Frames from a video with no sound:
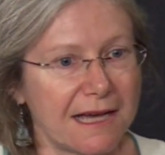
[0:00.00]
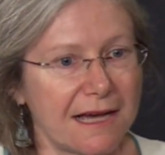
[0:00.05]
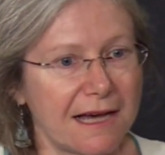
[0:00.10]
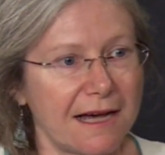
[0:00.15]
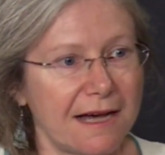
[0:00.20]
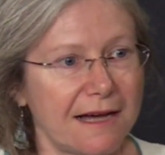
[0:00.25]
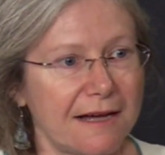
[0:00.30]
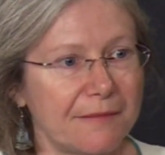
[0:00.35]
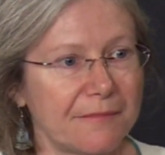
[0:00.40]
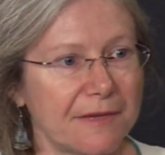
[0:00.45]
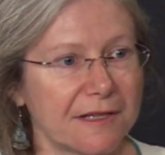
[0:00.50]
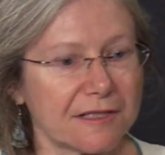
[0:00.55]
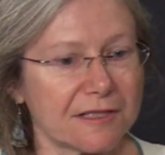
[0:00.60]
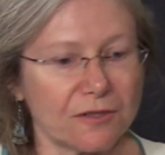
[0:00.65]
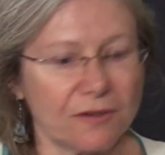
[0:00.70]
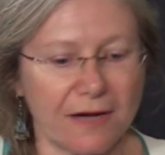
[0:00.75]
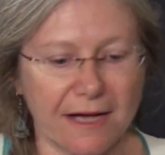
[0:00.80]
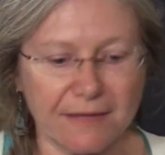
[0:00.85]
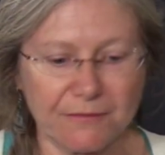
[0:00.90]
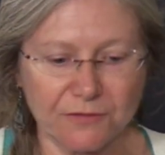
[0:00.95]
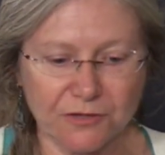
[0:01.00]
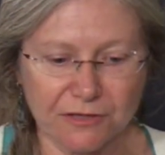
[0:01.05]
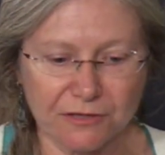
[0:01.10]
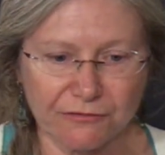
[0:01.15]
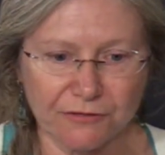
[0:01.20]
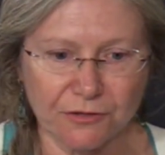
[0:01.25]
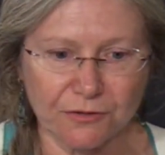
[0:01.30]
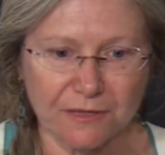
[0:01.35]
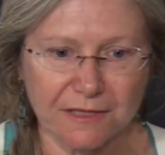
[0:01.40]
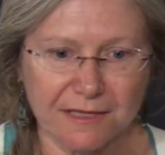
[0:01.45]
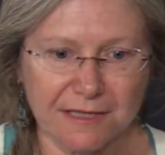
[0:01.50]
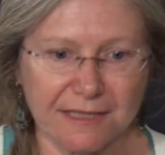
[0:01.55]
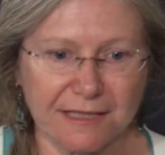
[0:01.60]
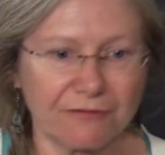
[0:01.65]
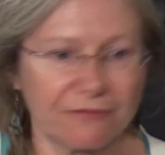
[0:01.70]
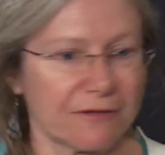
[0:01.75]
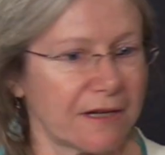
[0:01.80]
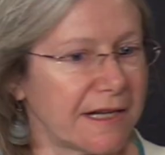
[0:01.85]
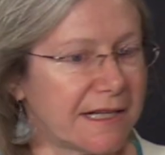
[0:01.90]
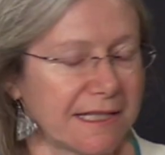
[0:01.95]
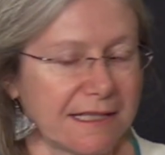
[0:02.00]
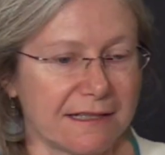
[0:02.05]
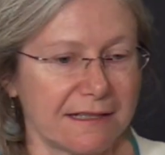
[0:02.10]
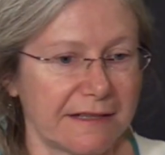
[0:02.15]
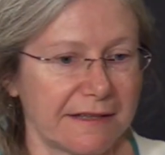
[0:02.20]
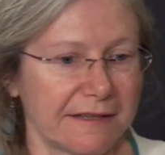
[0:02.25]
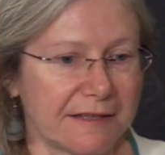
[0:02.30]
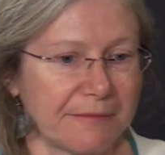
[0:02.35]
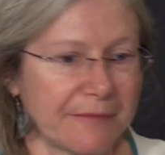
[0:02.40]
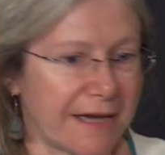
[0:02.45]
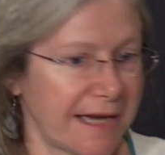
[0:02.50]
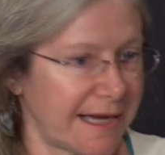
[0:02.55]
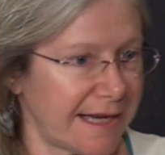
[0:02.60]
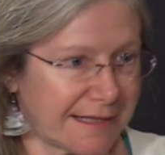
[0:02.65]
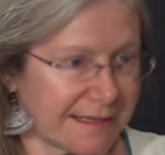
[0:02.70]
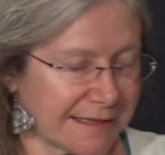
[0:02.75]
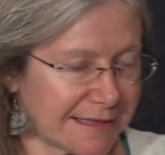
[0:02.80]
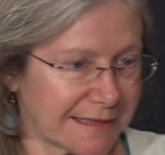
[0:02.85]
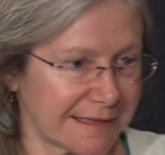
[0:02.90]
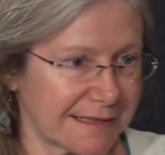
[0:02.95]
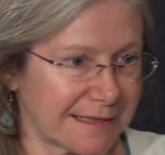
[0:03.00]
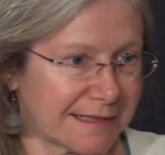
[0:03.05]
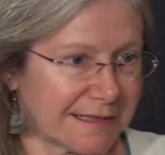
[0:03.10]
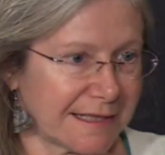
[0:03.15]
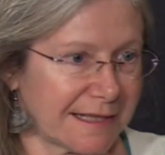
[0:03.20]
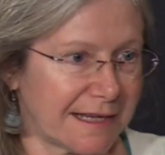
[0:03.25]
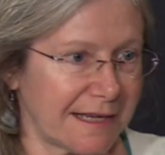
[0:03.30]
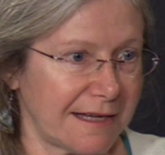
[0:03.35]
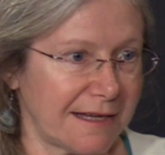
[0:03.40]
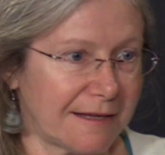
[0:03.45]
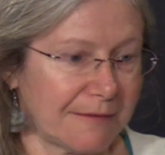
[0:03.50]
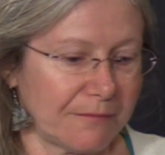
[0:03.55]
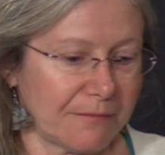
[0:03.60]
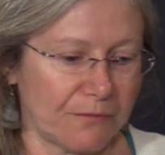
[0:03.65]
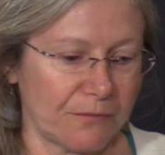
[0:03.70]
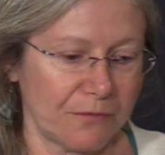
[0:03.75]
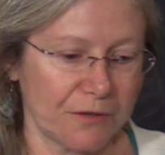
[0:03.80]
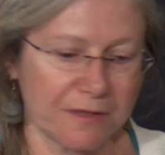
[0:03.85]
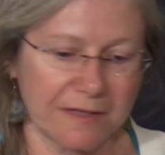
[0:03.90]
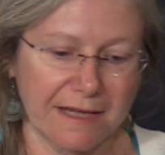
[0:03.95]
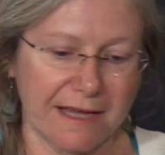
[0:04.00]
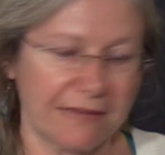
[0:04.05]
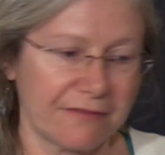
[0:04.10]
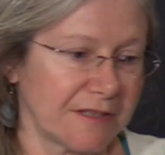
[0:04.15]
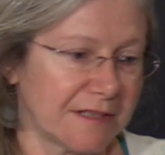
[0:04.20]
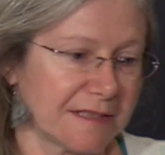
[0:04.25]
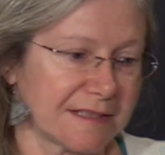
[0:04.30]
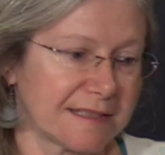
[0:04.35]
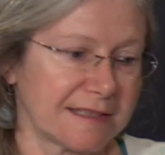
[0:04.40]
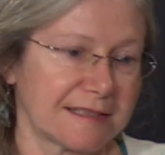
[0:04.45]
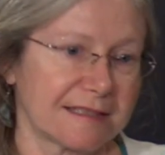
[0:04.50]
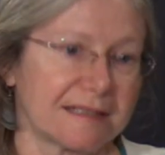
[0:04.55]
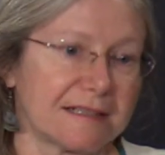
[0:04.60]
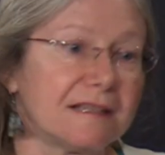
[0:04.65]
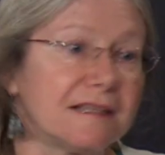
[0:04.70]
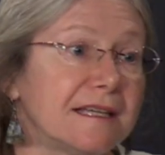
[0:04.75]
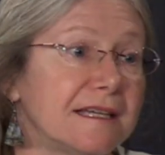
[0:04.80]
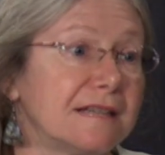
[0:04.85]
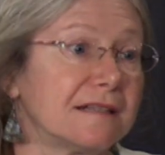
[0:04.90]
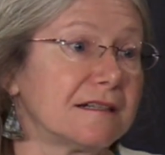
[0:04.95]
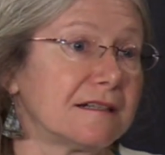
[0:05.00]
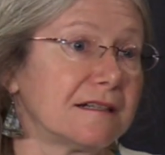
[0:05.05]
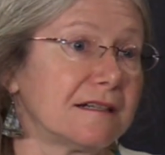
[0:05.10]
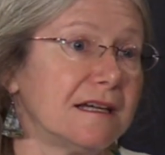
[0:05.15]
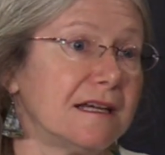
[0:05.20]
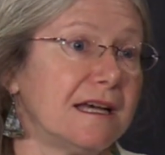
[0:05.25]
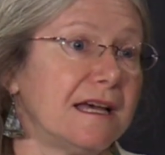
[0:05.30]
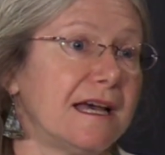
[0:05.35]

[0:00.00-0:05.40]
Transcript: And so I'm just focusing right in on the masks, where the evidence is clear,